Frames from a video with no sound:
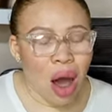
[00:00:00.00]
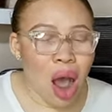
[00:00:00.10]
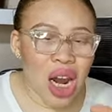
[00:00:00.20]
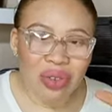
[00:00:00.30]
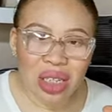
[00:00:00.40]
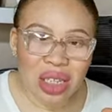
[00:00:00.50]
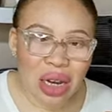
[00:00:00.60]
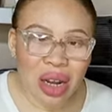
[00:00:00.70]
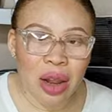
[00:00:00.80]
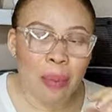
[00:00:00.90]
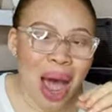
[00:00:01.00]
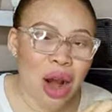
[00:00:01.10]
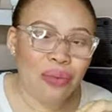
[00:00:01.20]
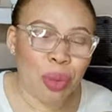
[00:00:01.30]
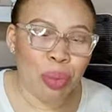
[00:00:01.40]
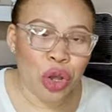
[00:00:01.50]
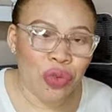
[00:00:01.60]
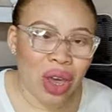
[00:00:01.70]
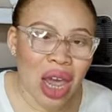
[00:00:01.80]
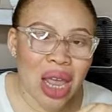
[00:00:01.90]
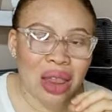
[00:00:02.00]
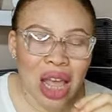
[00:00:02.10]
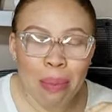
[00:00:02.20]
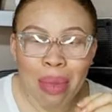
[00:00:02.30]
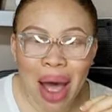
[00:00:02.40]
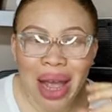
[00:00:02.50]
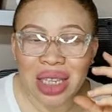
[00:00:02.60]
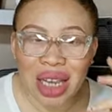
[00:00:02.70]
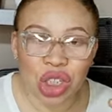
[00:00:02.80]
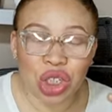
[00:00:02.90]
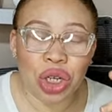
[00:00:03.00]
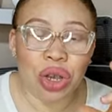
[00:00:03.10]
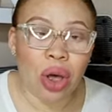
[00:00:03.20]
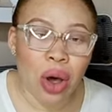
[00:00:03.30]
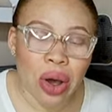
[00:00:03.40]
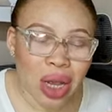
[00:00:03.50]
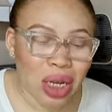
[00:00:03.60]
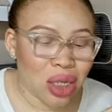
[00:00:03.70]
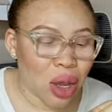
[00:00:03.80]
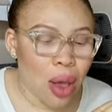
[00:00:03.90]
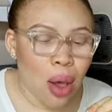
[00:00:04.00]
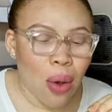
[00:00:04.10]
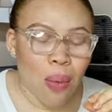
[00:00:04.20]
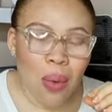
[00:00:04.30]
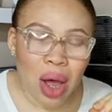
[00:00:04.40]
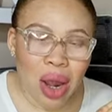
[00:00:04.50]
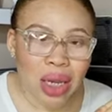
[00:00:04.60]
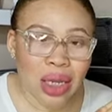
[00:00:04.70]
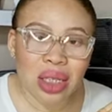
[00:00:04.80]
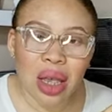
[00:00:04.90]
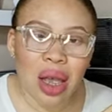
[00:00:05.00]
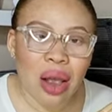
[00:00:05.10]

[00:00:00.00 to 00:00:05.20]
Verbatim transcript: All of a sudden, the part of the movie that my attention caught was